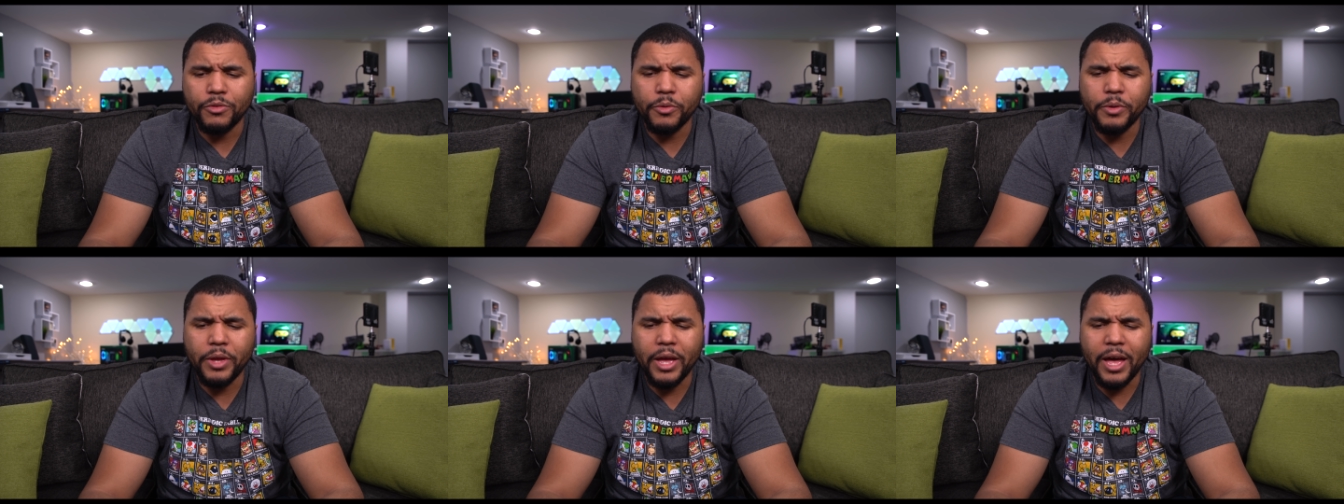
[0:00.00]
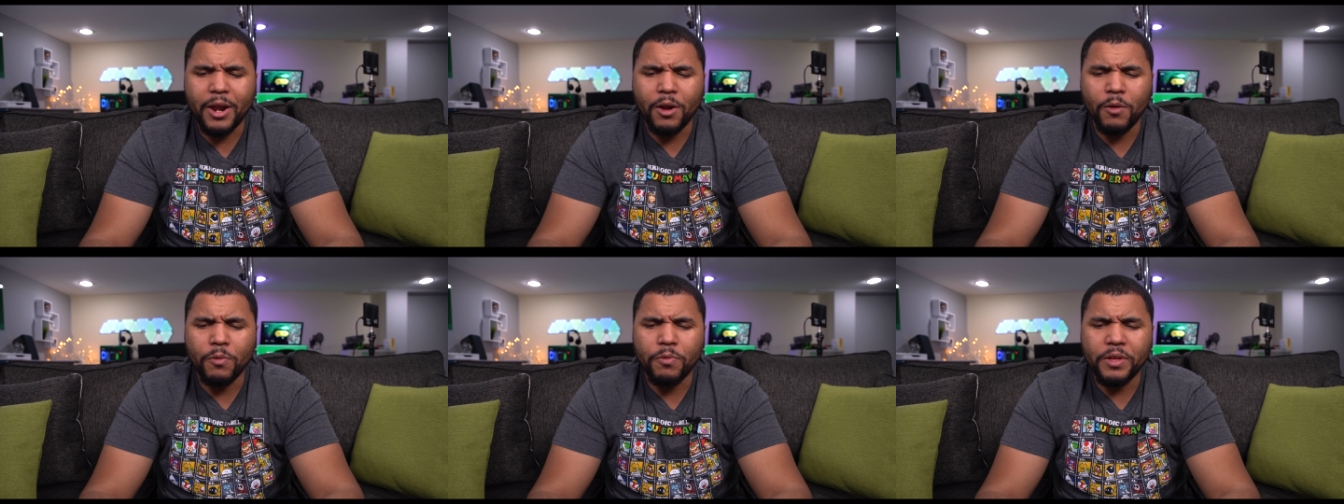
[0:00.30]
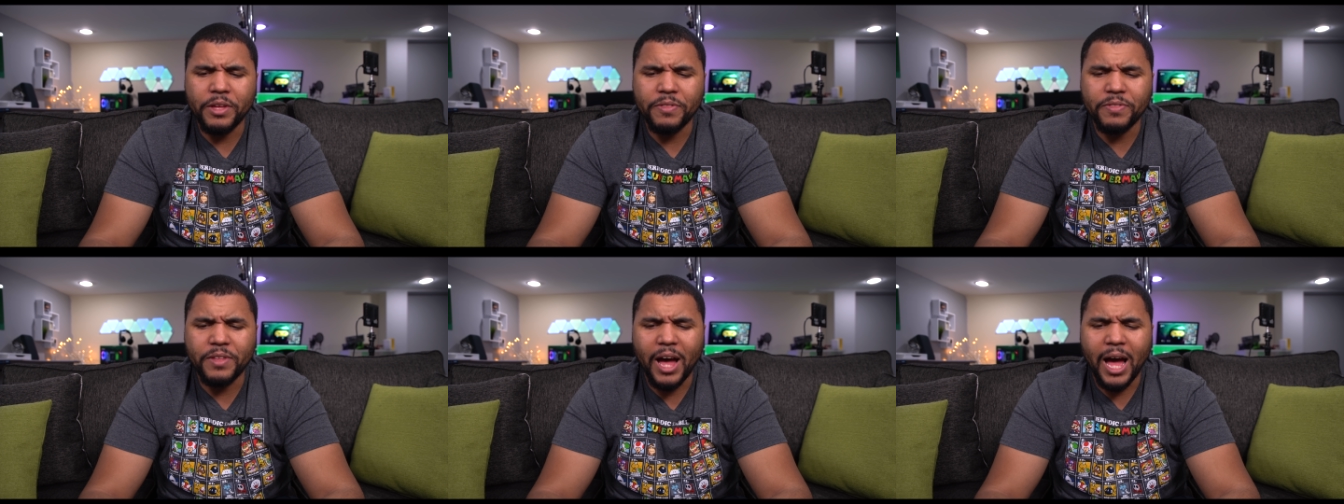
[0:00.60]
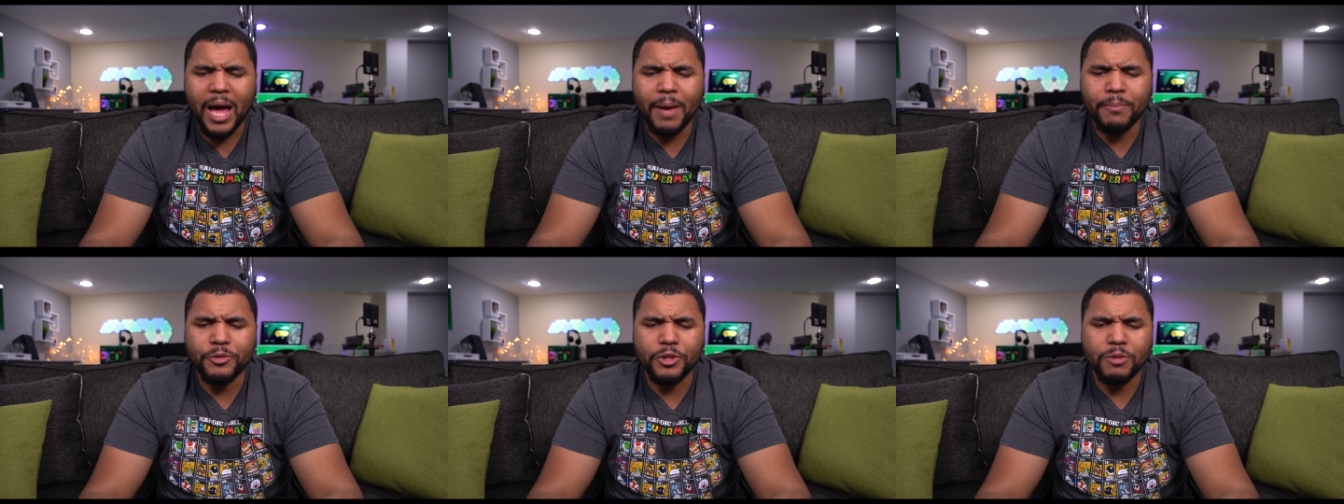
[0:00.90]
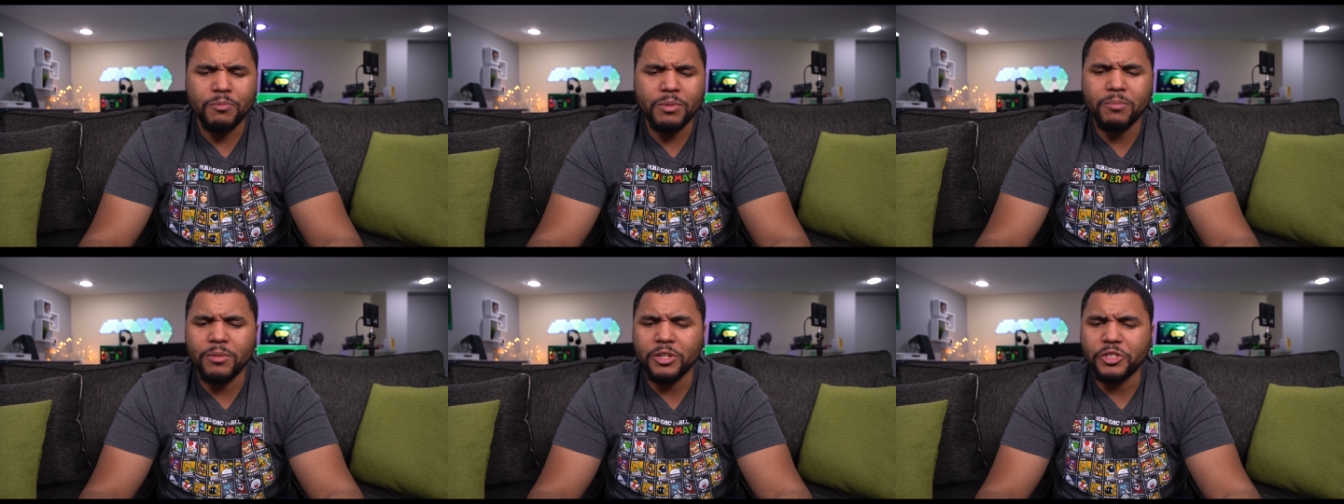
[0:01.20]
So yeah, I don't think the hype's
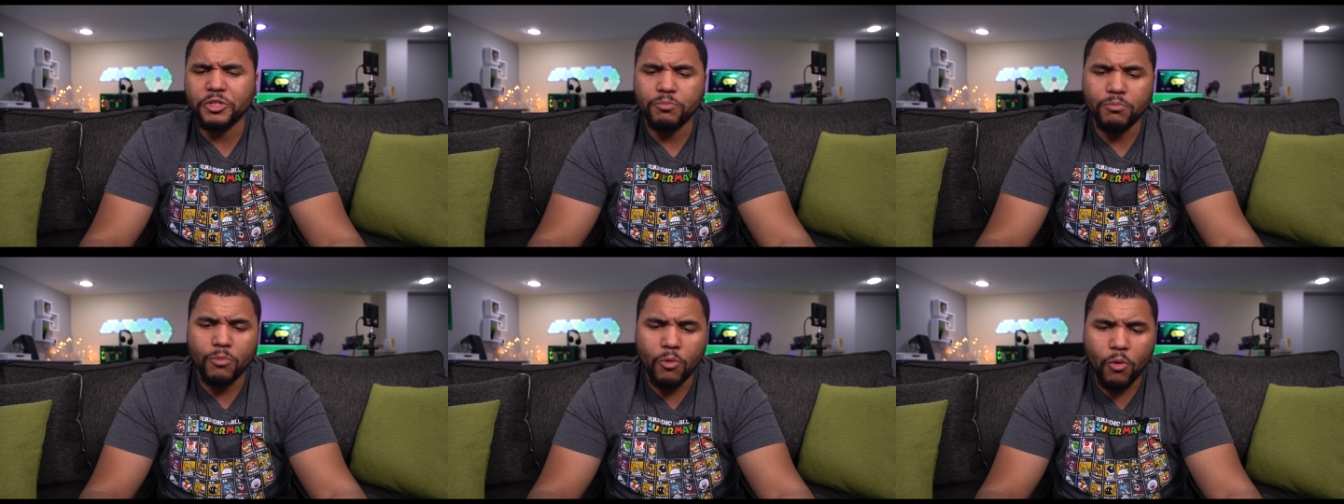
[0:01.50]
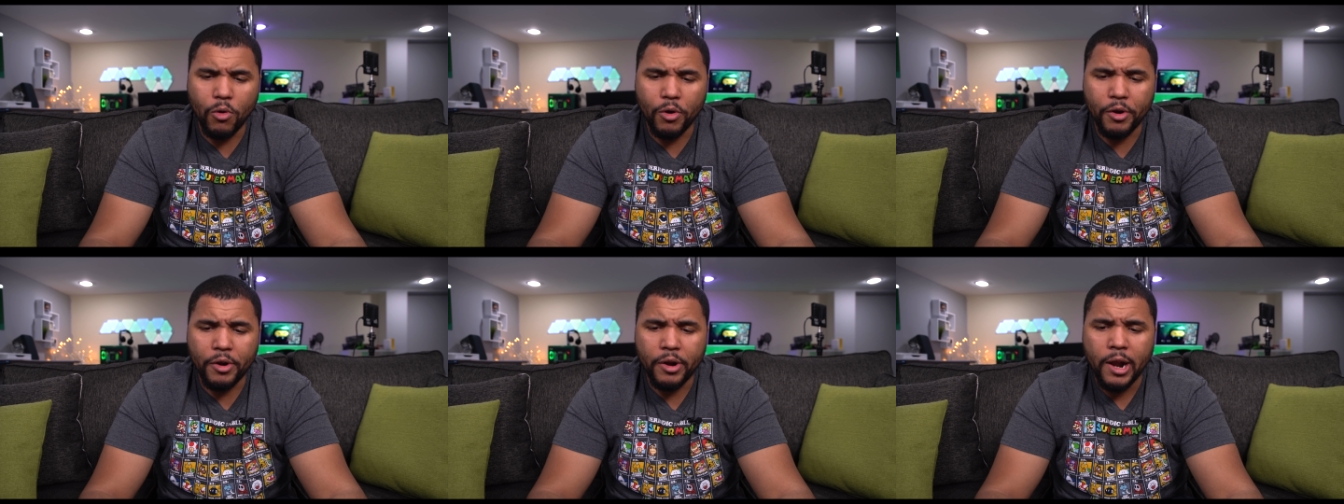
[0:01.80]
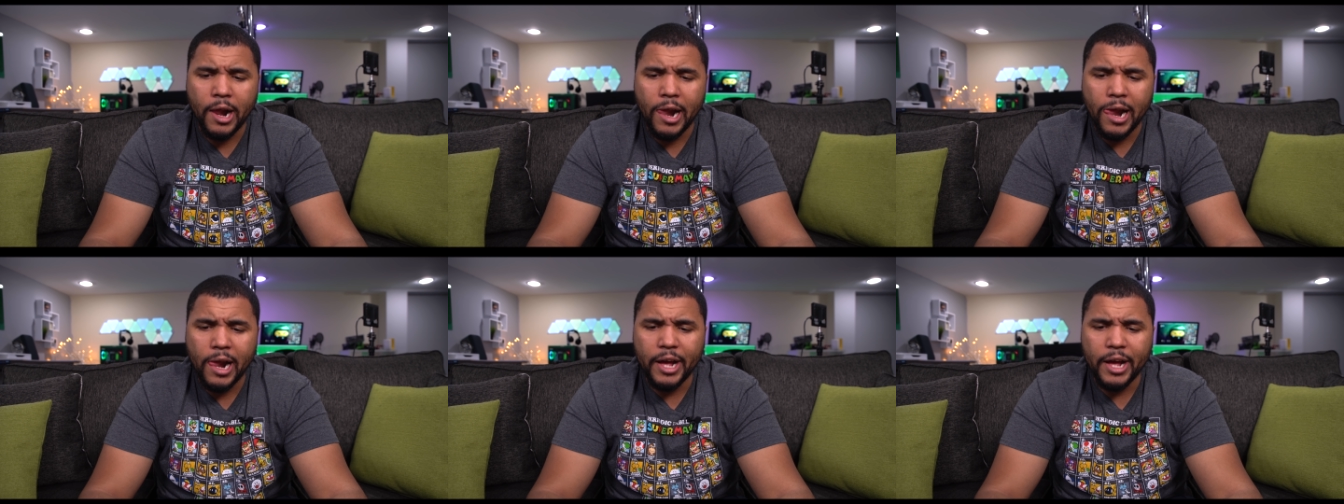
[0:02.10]
gonna be much more.